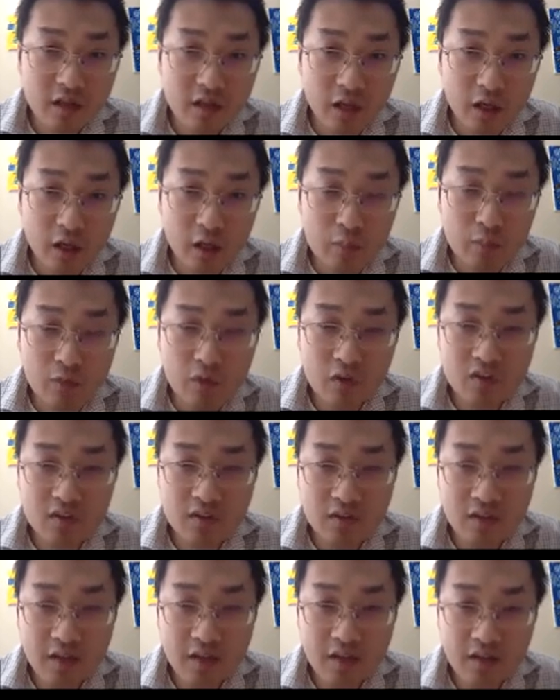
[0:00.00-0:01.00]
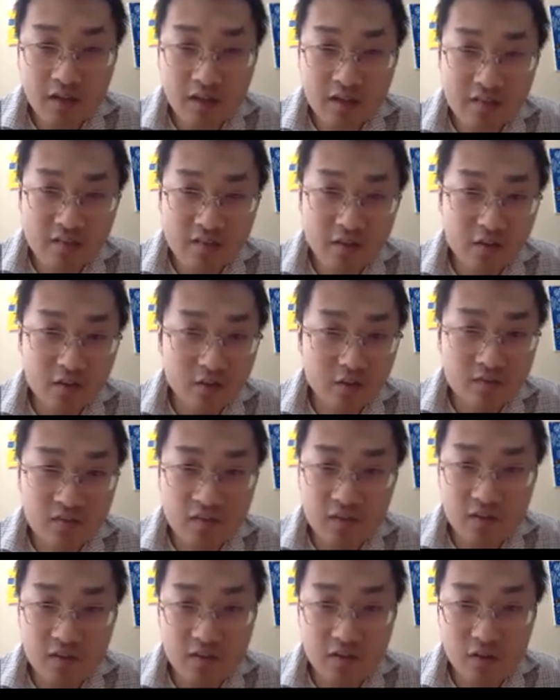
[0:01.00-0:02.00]
most likely
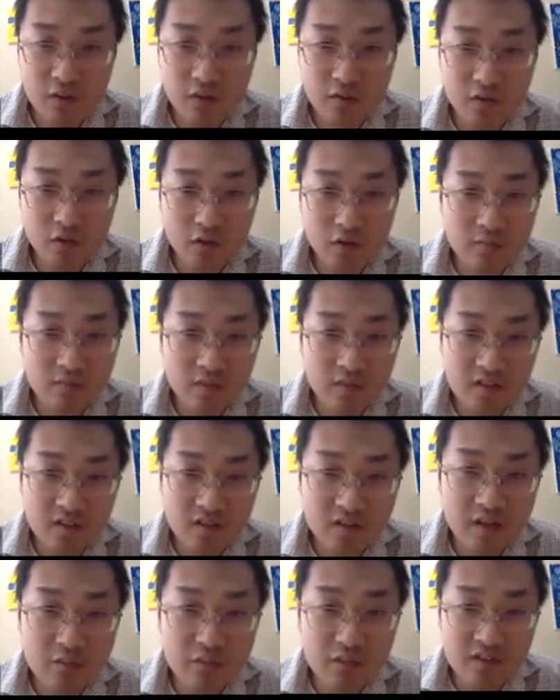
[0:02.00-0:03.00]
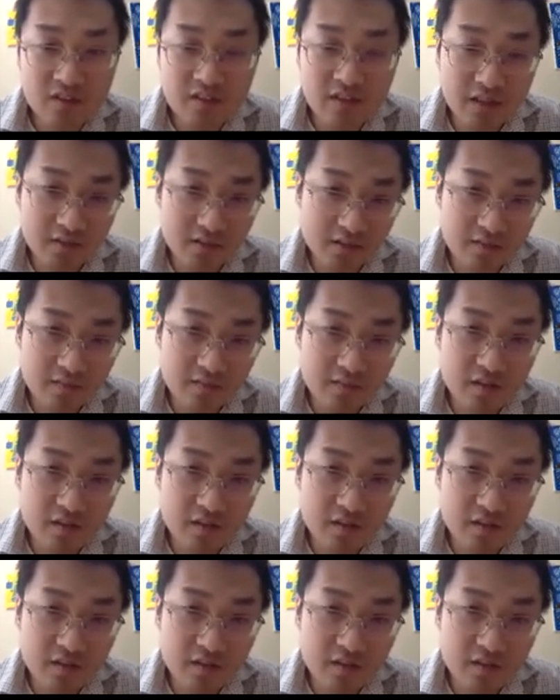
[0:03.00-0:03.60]
there's no term, it's empty set.